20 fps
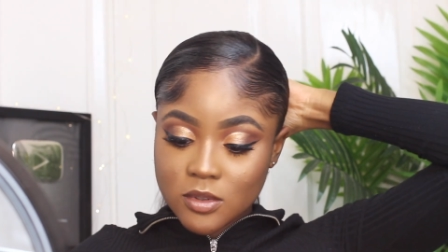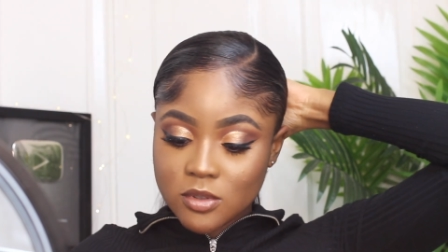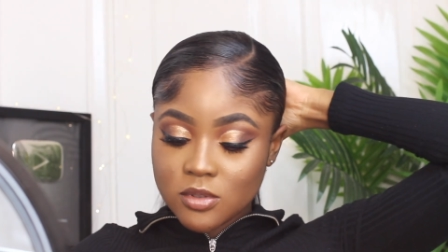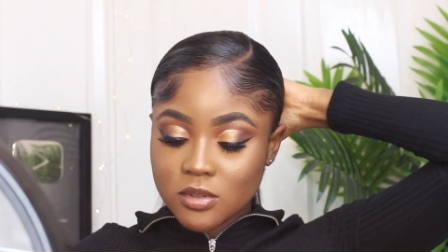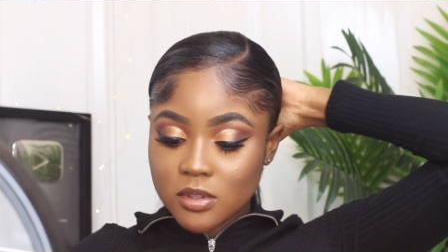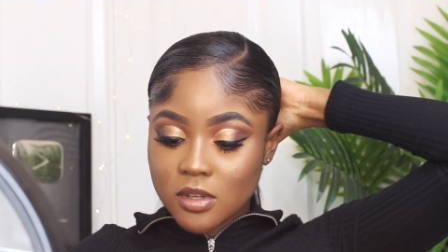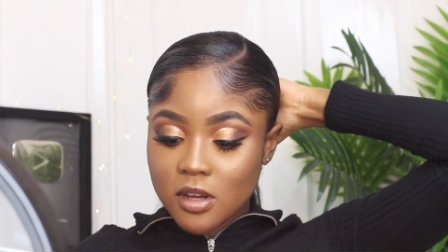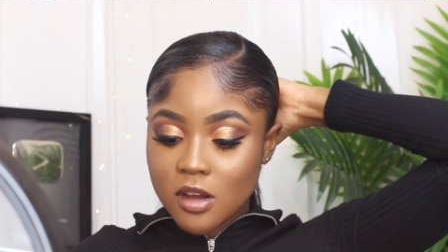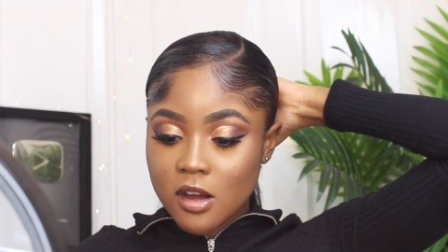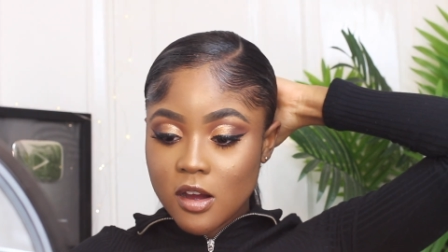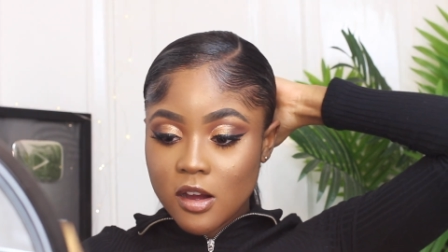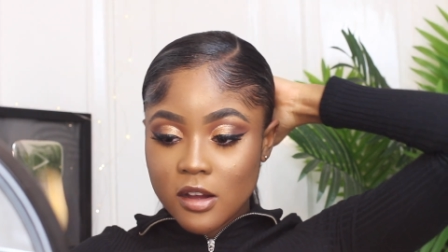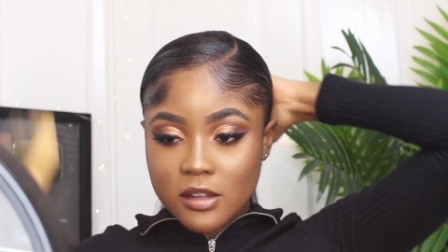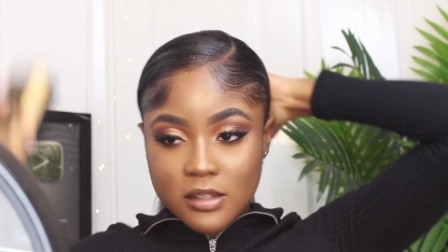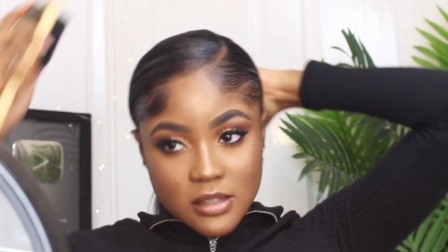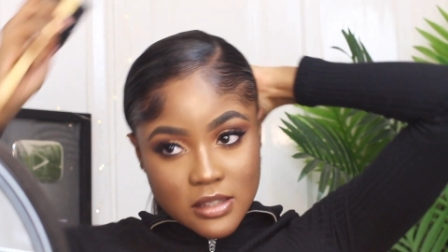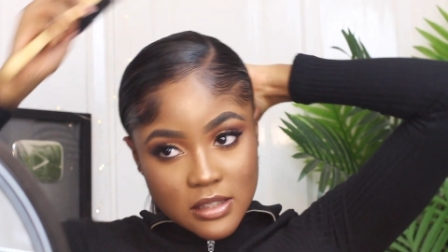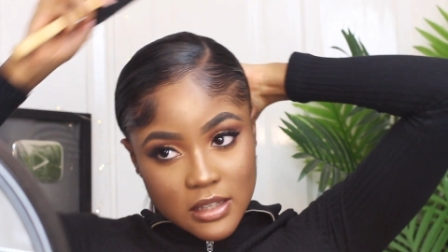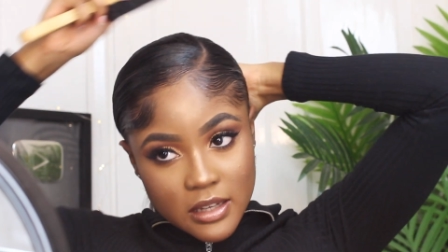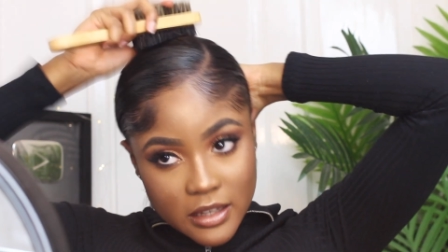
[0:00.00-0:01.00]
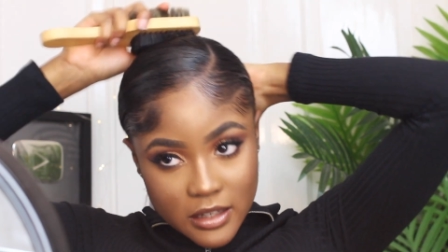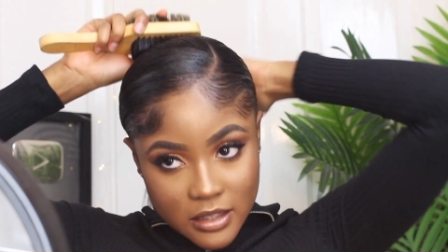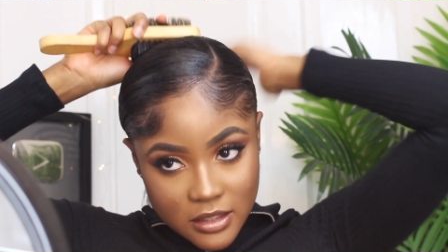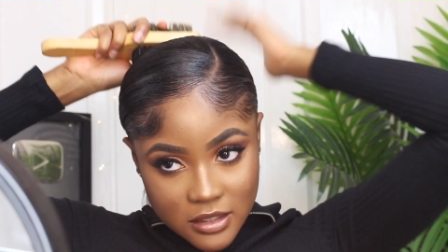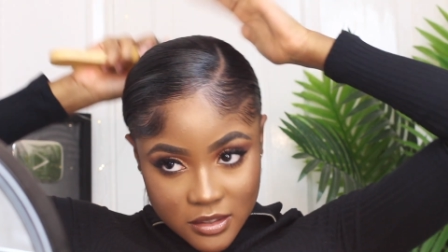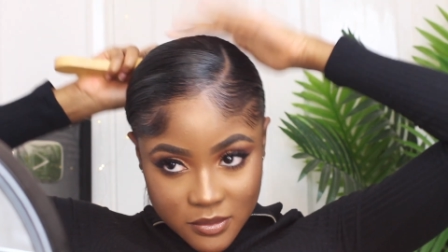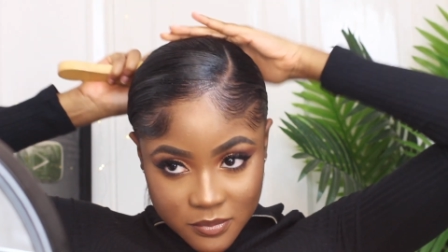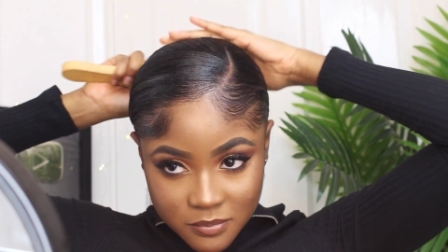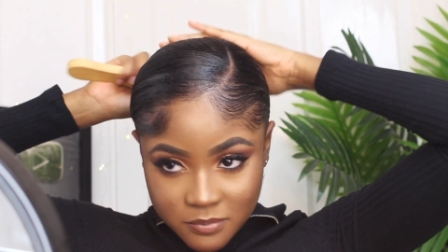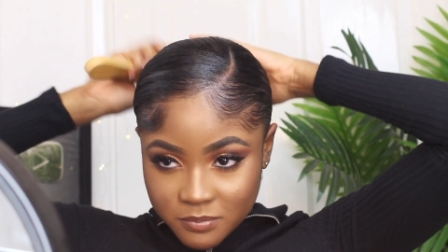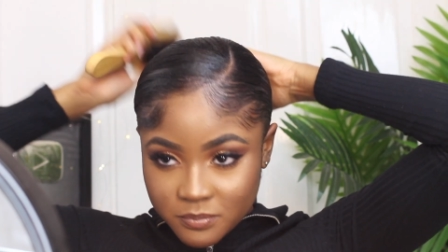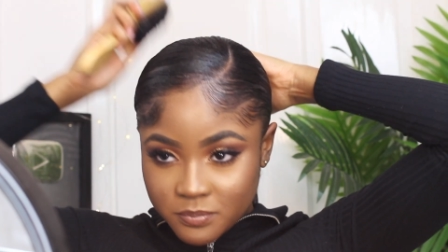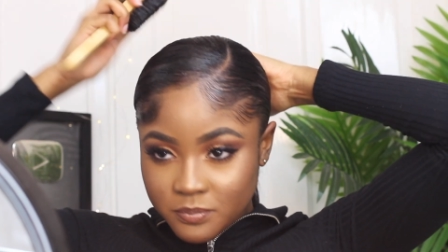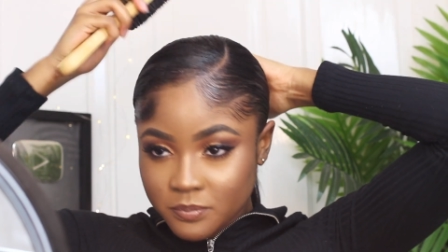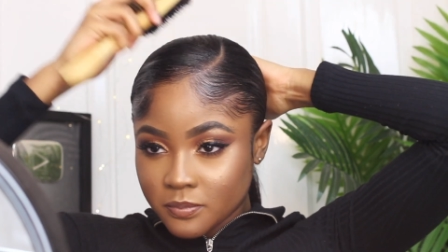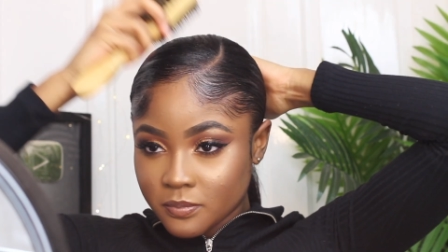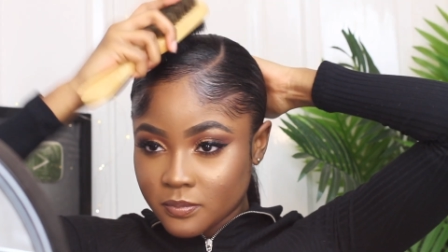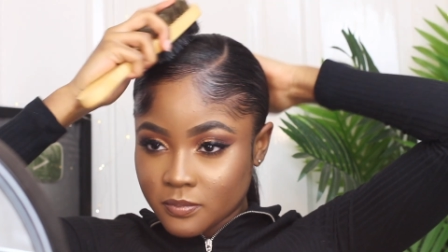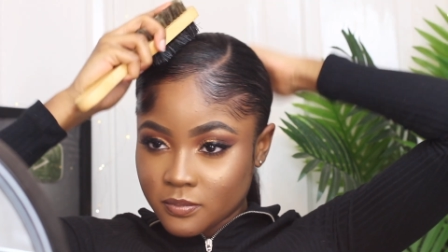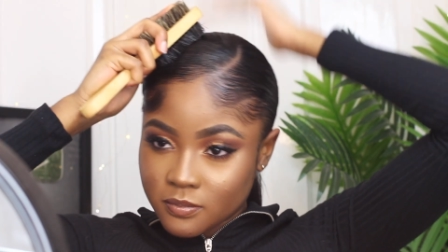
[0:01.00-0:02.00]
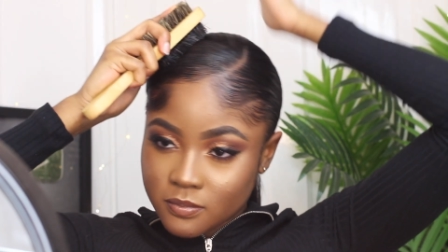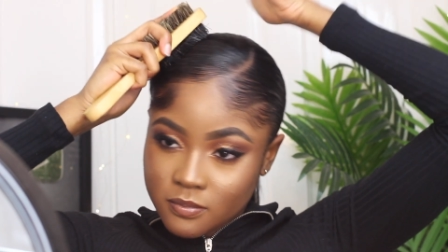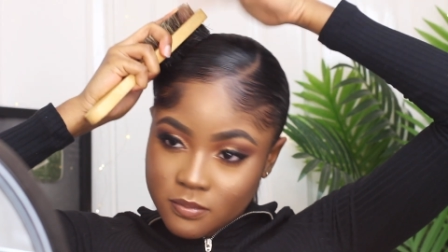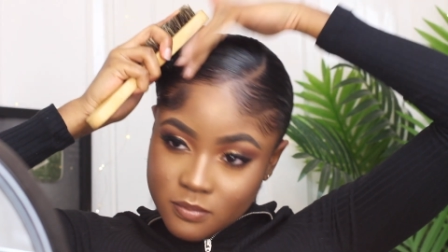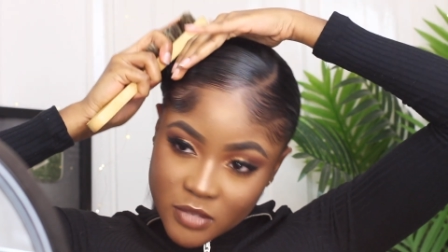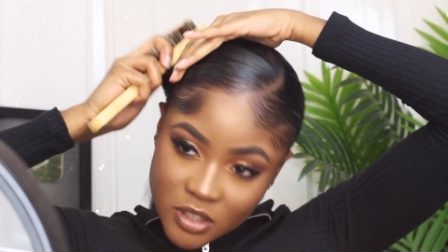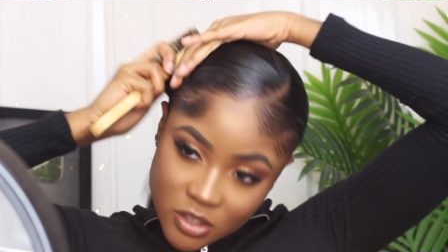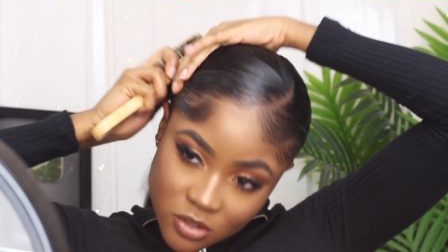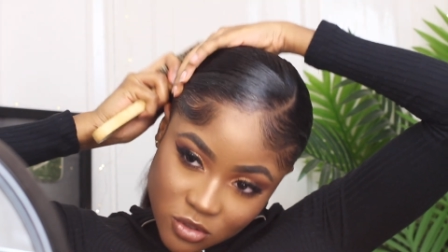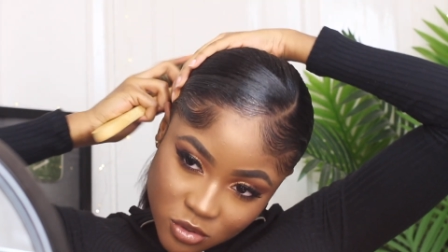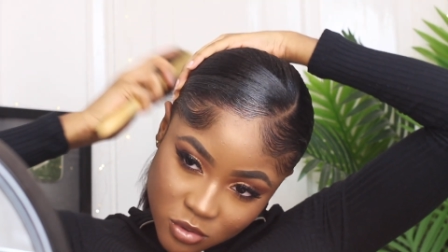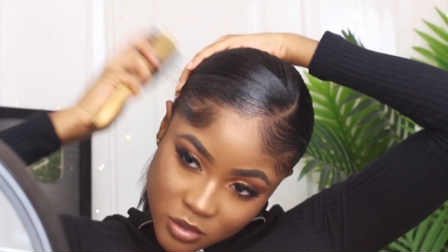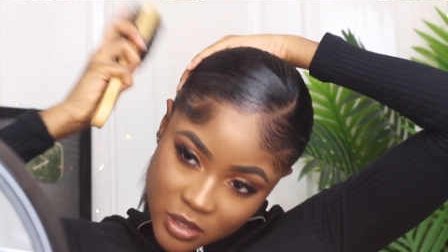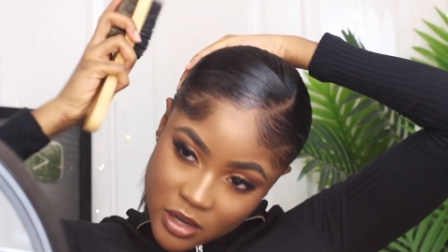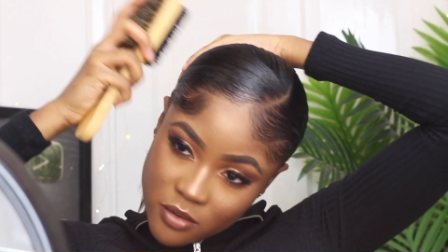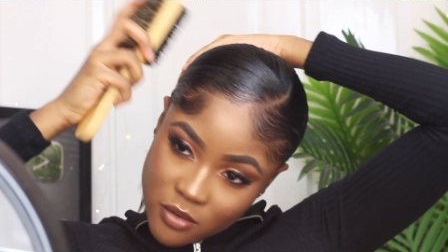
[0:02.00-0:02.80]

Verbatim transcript: Use the hard side. Make sure